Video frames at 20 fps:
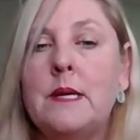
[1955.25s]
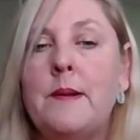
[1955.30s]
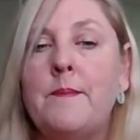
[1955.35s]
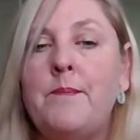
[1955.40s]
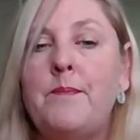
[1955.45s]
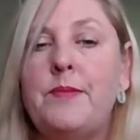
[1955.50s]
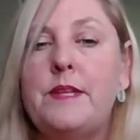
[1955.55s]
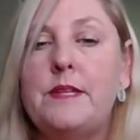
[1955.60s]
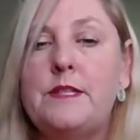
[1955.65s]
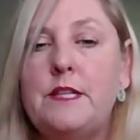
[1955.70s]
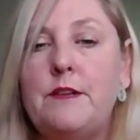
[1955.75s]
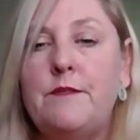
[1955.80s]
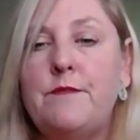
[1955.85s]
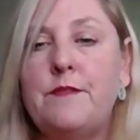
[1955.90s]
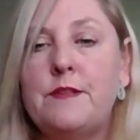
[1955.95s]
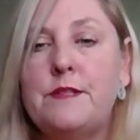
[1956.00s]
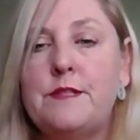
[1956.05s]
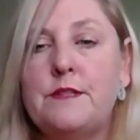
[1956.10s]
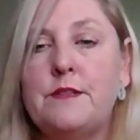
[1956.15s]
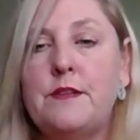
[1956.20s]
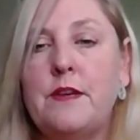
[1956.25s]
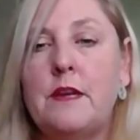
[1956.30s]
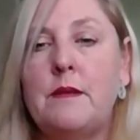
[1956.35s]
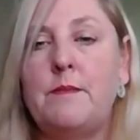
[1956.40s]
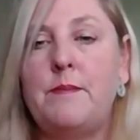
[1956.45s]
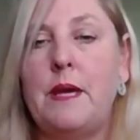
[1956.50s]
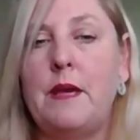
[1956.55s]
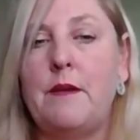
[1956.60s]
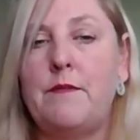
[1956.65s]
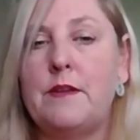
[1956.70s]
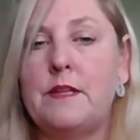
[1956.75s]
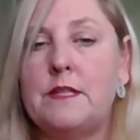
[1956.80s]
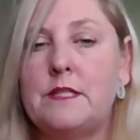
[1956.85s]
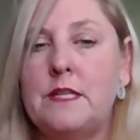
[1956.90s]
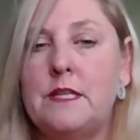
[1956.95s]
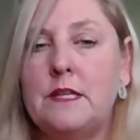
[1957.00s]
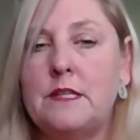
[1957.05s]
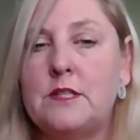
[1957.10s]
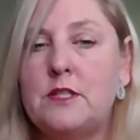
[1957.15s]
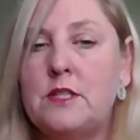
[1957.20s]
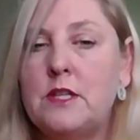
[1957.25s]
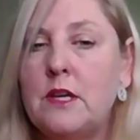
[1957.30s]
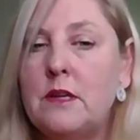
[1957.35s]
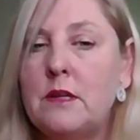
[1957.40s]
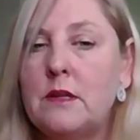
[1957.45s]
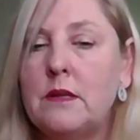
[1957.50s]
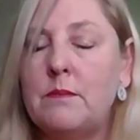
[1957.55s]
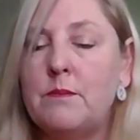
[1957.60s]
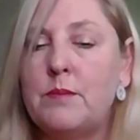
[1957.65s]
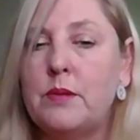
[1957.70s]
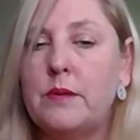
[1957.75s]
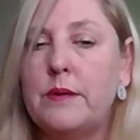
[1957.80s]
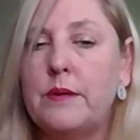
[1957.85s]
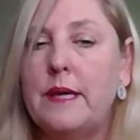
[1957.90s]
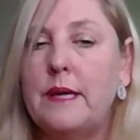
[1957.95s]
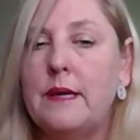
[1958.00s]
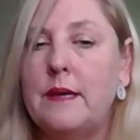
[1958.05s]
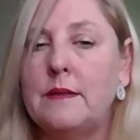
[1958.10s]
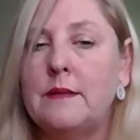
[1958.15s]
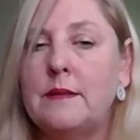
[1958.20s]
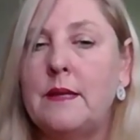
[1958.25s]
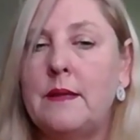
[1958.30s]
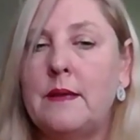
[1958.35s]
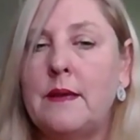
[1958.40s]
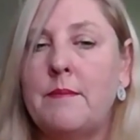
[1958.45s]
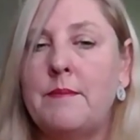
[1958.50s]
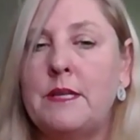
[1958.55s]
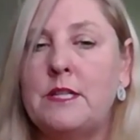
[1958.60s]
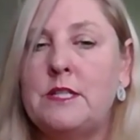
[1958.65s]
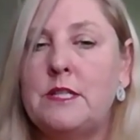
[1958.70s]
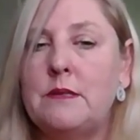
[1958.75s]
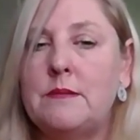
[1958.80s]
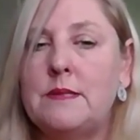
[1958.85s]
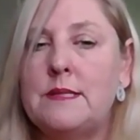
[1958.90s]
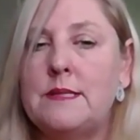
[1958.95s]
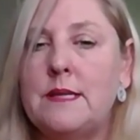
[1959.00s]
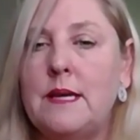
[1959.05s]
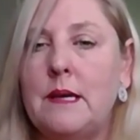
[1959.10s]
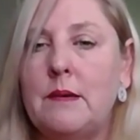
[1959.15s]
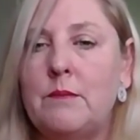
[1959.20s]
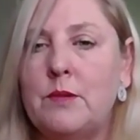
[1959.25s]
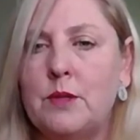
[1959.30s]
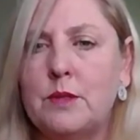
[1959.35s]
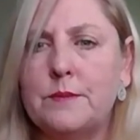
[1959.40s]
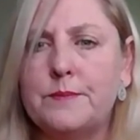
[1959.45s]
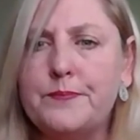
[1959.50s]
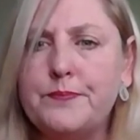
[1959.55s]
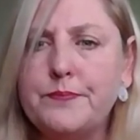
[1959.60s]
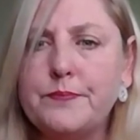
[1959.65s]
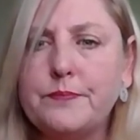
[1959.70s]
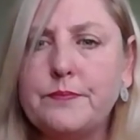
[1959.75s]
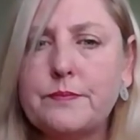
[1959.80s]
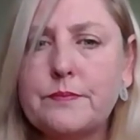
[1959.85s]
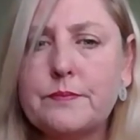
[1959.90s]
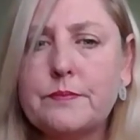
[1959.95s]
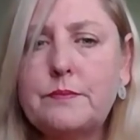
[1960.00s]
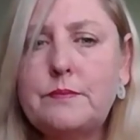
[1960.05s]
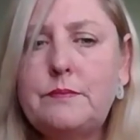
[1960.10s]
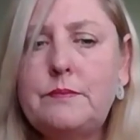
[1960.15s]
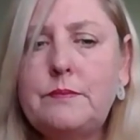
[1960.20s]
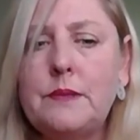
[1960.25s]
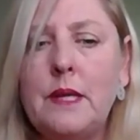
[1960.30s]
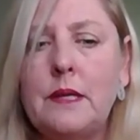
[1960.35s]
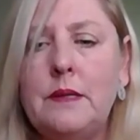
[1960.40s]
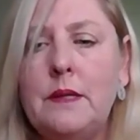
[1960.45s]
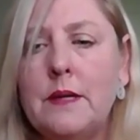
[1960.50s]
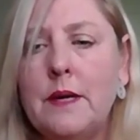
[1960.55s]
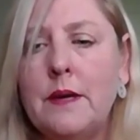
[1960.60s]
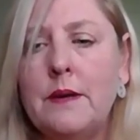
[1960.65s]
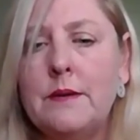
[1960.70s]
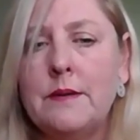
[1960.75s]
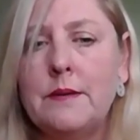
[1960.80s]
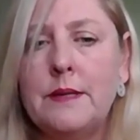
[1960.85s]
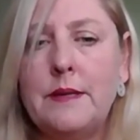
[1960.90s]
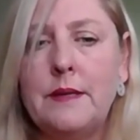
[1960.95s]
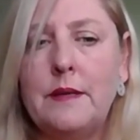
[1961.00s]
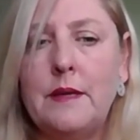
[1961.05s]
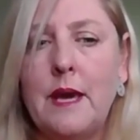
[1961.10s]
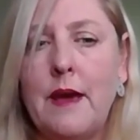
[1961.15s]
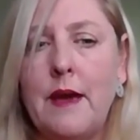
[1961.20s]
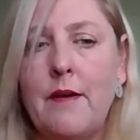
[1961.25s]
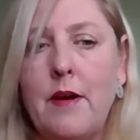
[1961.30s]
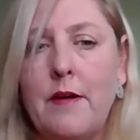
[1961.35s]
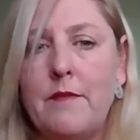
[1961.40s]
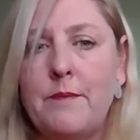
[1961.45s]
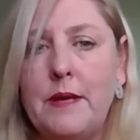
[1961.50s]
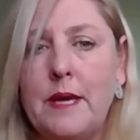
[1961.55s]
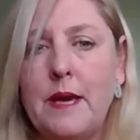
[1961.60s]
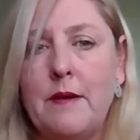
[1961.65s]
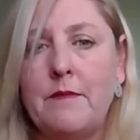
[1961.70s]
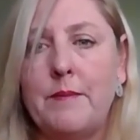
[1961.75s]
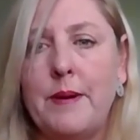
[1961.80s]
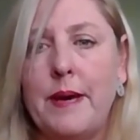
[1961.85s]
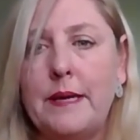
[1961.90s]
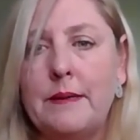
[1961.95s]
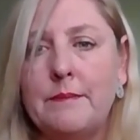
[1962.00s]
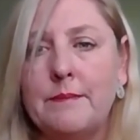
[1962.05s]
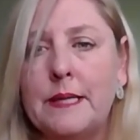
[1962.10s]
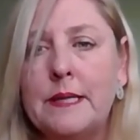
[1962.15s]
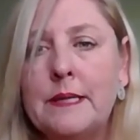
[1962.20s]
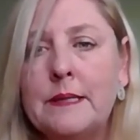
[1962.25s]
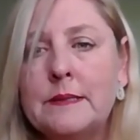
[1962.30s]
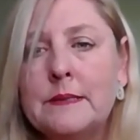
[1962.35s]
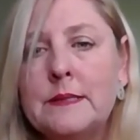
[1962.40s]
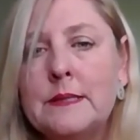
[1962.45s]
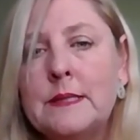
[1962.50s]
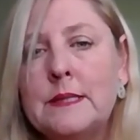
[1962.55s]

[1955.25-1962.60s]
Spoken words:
The difference is going to be if it's an external employee and they're coming to you and saying, well, you know, you haven't paid me.